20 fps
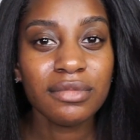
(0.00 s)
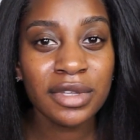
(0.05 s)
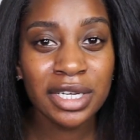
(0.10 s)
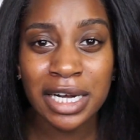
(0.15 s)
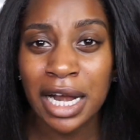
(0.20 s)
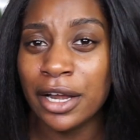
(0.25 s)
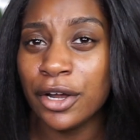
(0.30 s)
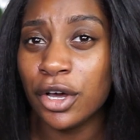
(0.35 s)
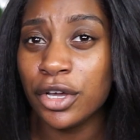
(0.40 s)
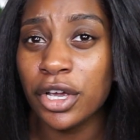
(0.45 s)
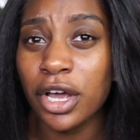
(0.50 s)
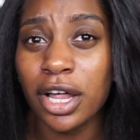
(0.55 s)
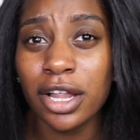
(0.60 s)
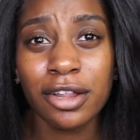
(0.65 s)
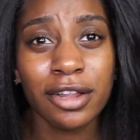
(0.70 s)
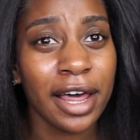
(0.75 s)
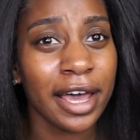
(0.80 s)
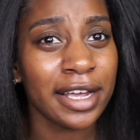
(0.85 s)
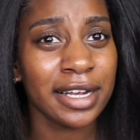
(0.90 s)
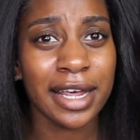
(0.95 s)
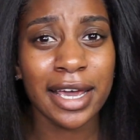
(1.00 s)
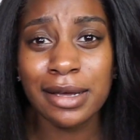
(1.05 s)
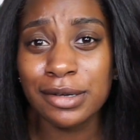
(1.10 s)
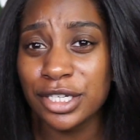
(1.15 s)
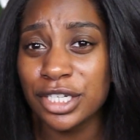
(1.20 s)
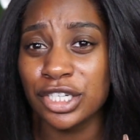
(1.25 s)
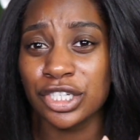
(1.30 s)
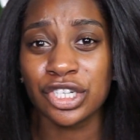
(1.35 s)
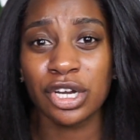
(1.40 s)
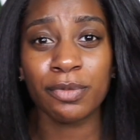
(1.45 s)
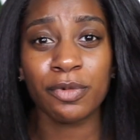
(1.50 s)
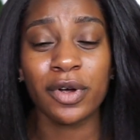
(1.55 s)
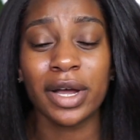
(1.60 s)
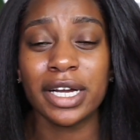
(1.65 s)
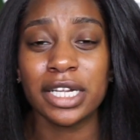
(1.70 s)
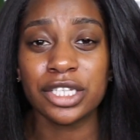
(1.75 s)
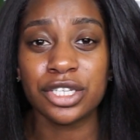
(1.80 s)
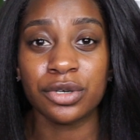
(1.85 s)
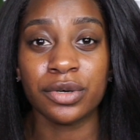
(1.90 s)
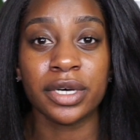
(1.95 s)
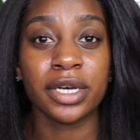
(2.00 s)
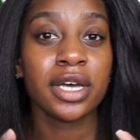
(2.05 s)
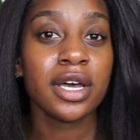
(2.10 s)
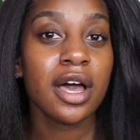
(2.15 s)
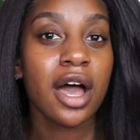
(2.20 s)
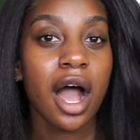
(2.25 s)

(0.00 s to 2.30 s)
And I know y'all are like, dang, you should just jump right into it.